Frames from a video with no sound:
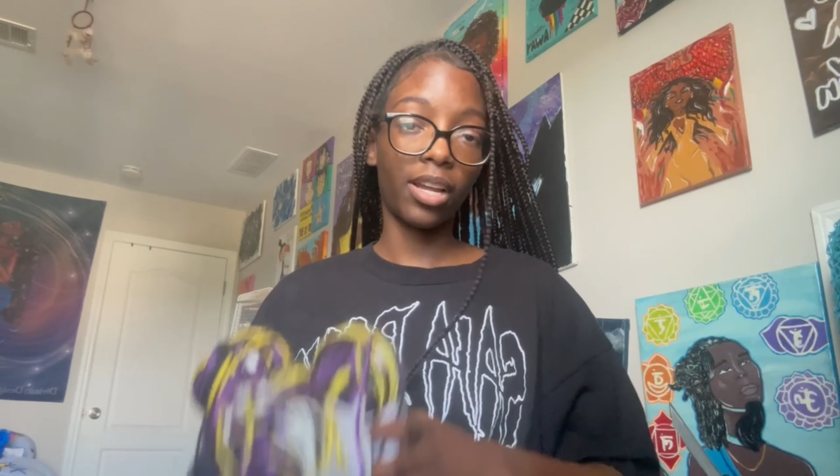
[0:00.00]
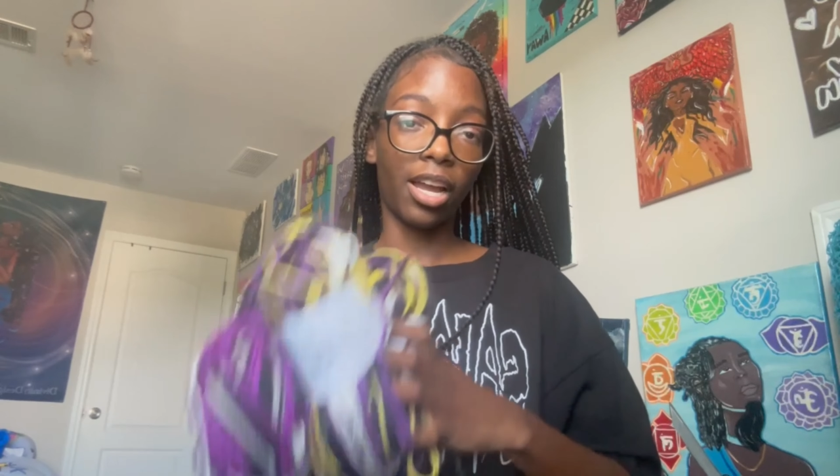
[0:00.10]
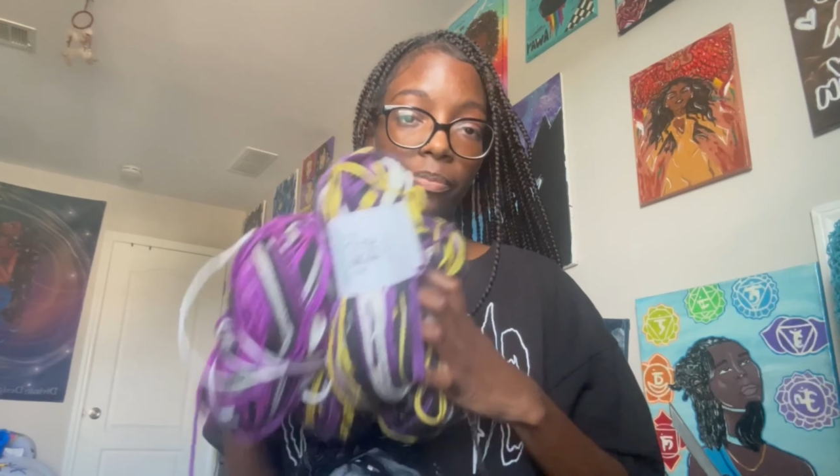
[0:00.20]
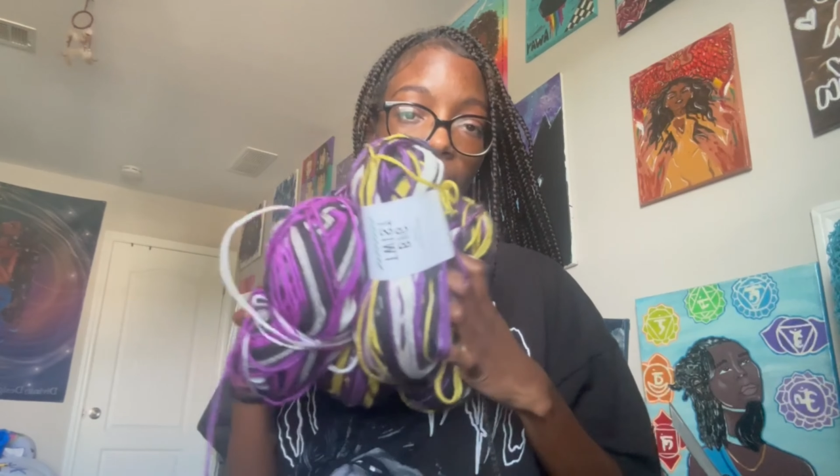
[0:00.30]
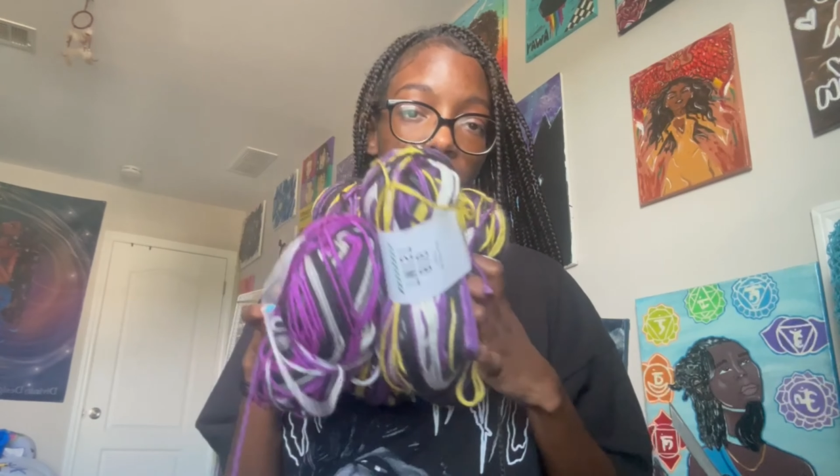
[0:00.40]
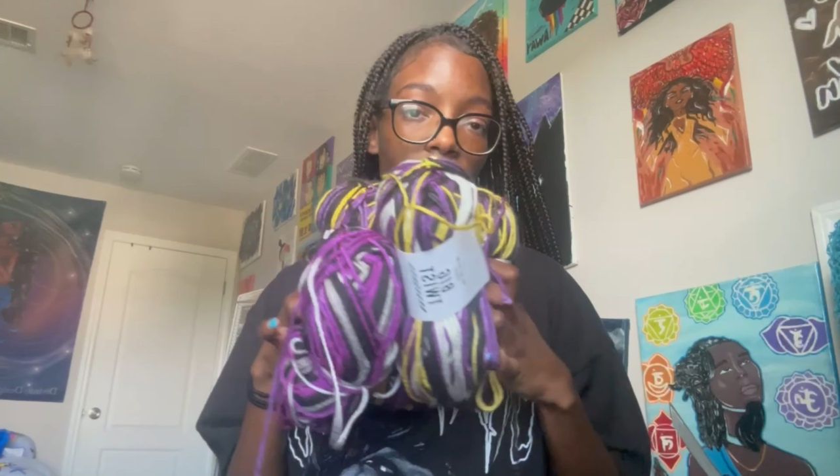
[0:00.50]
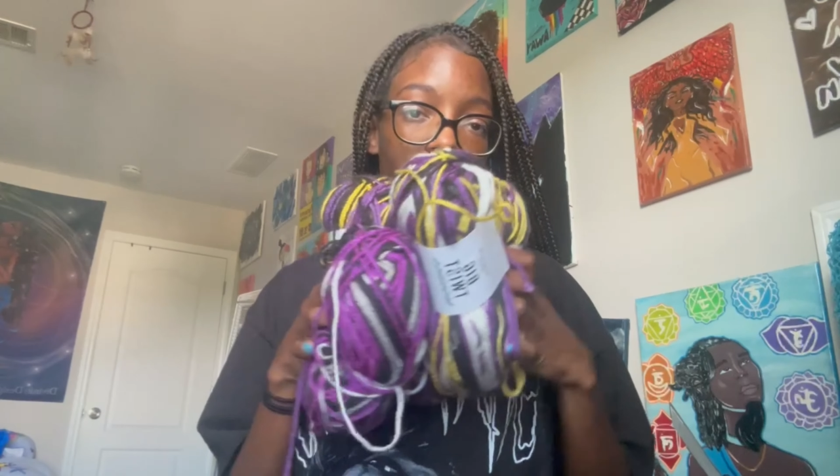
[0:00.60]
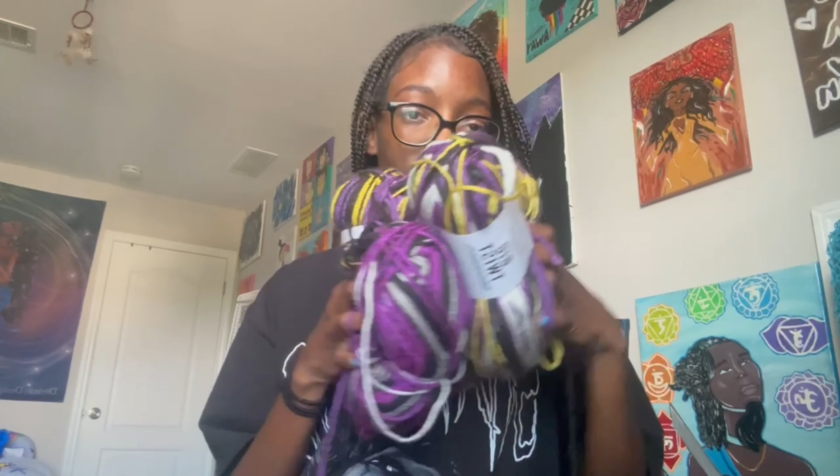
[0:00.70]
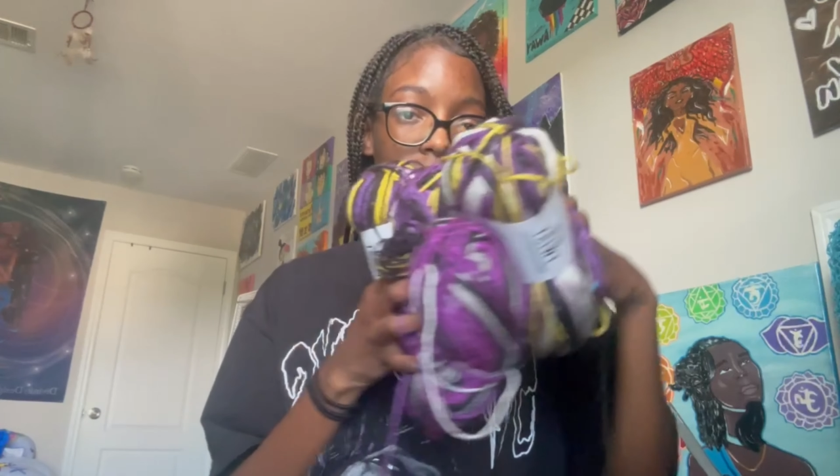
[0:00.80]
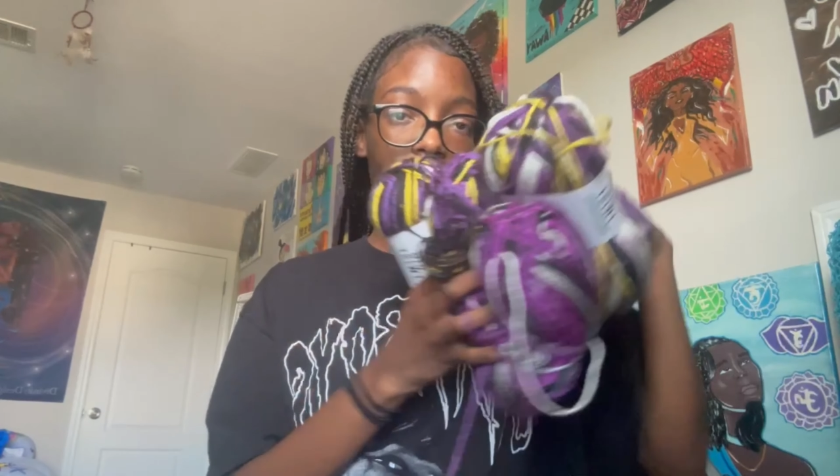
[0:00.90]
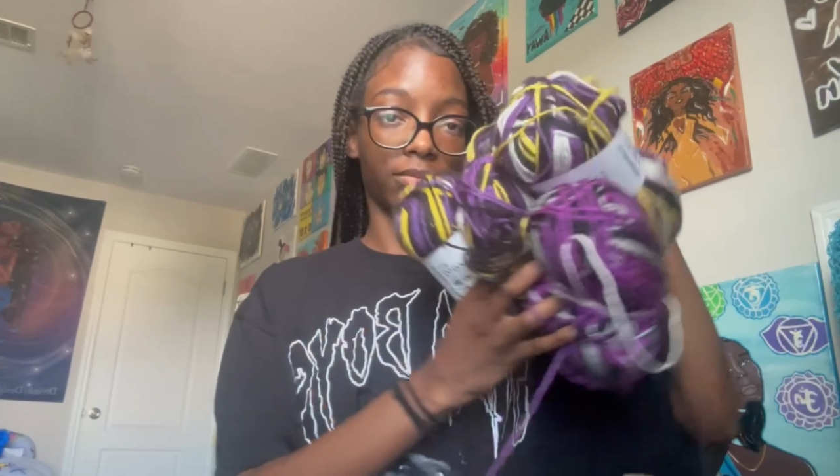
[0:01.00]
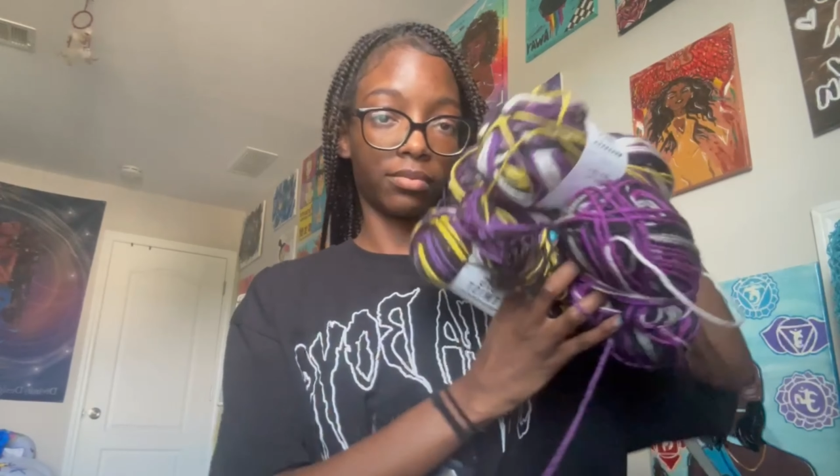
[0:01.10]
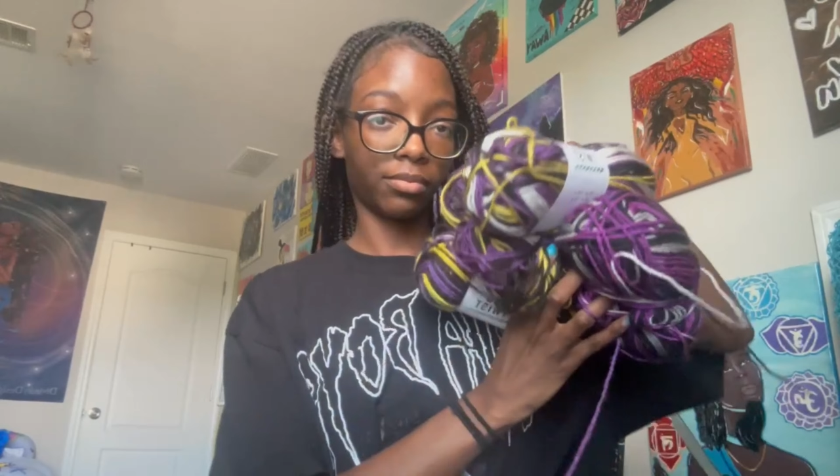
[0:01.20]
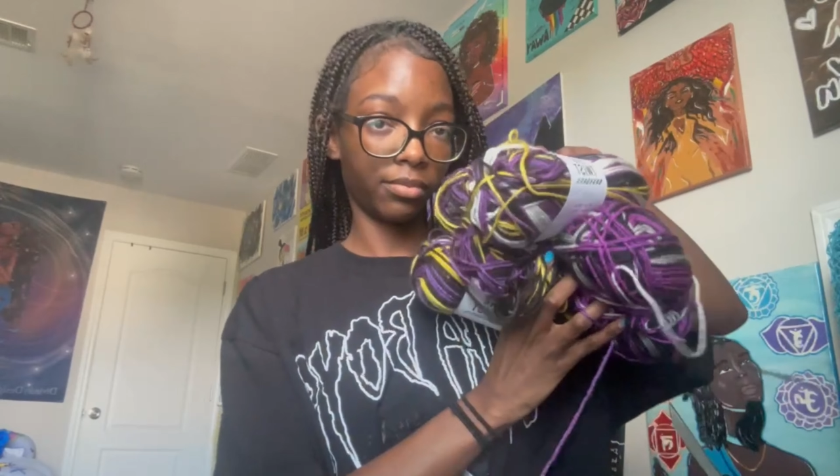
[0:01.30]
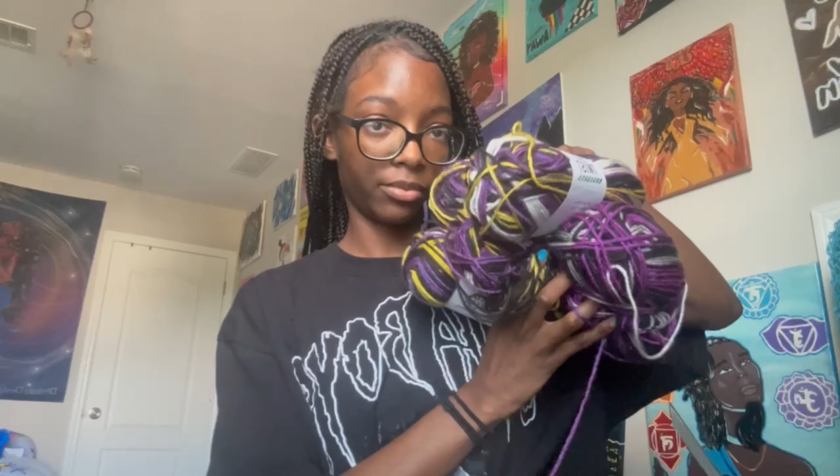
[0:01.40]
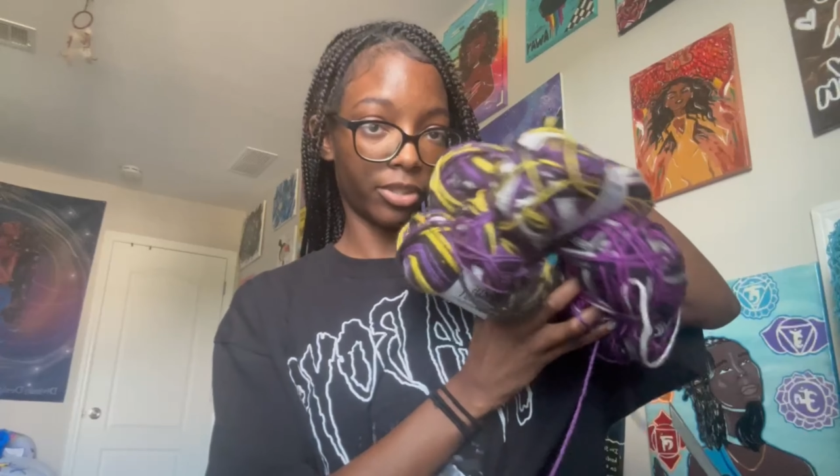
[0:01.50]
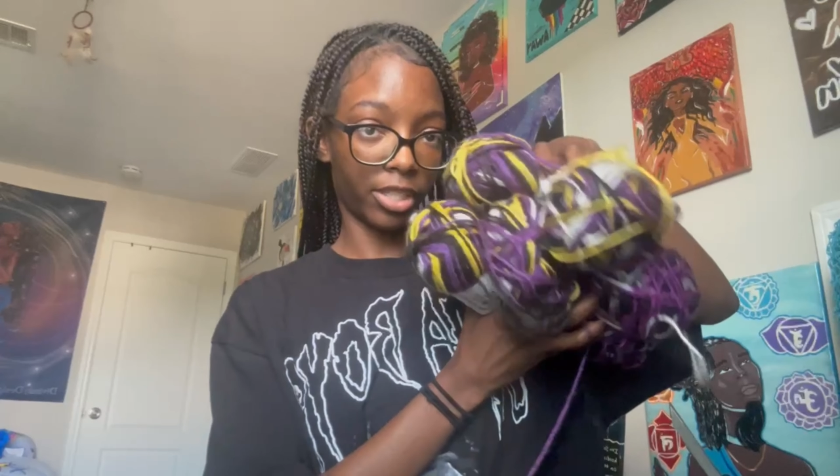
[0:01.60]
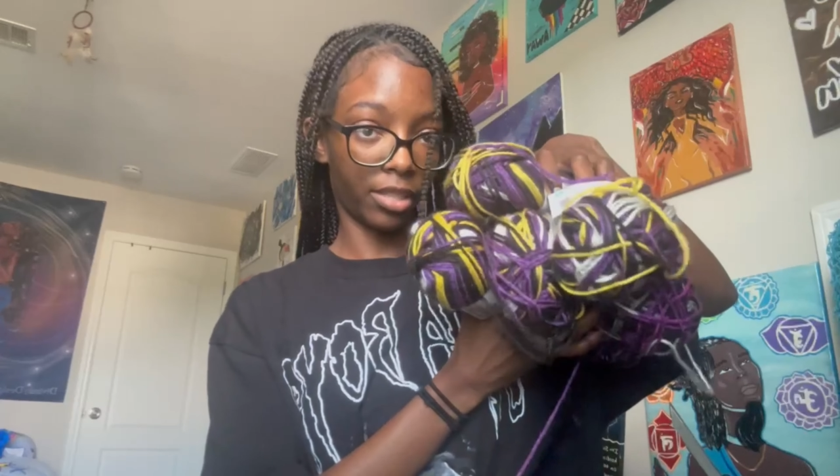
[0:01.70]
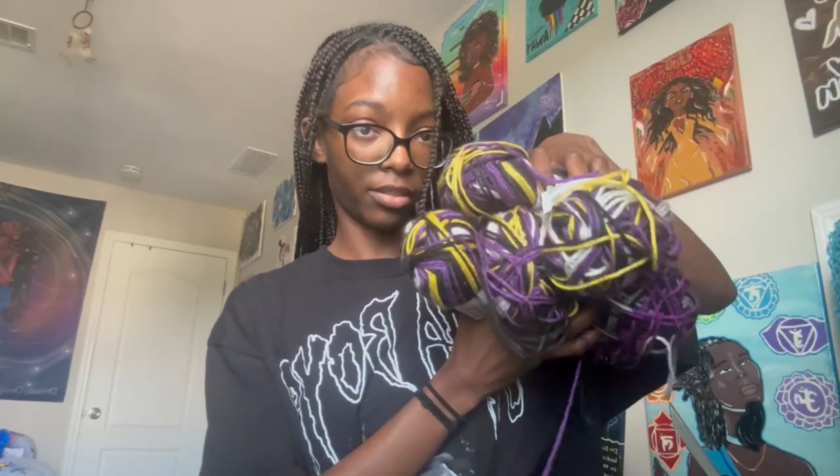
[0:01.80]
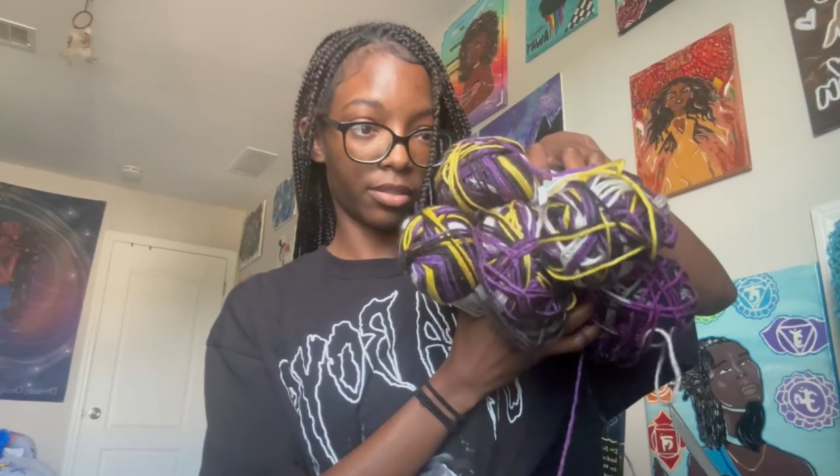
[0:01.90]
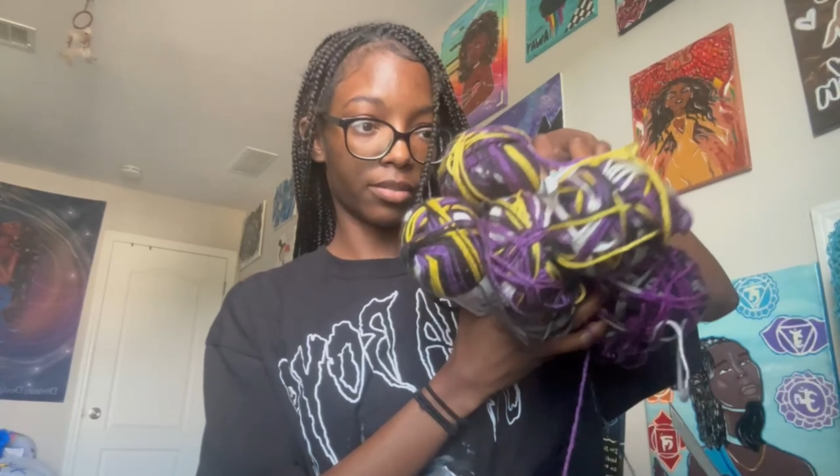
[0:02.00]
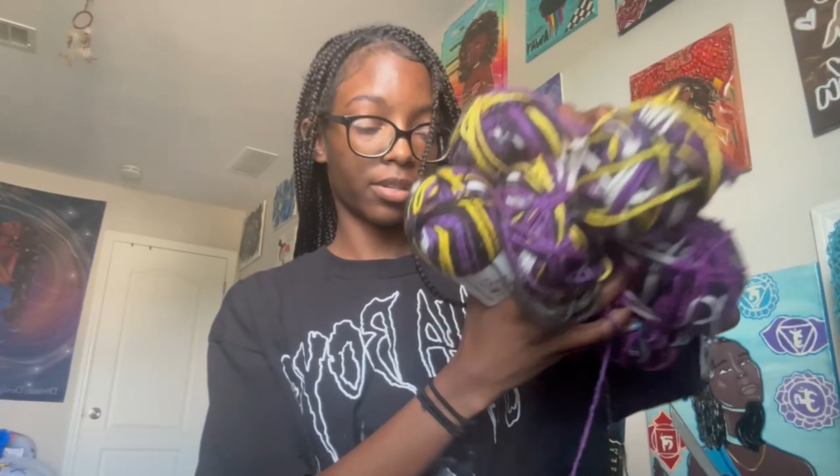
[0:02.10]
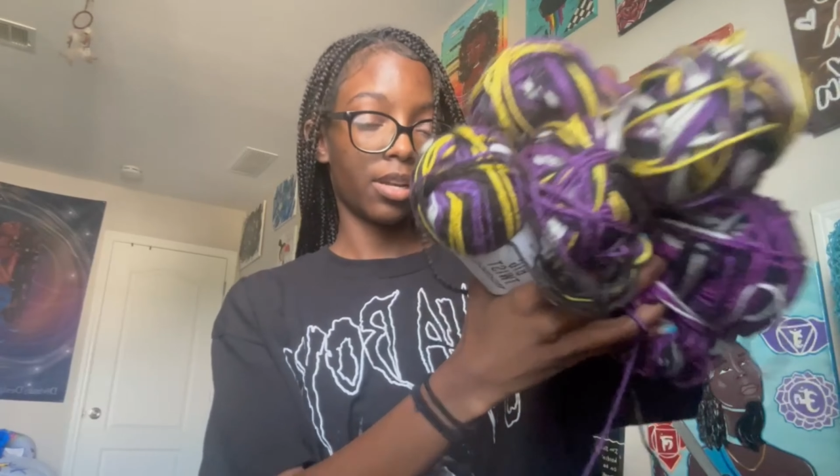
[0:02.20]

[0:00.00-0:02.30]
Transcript: I picked out were these.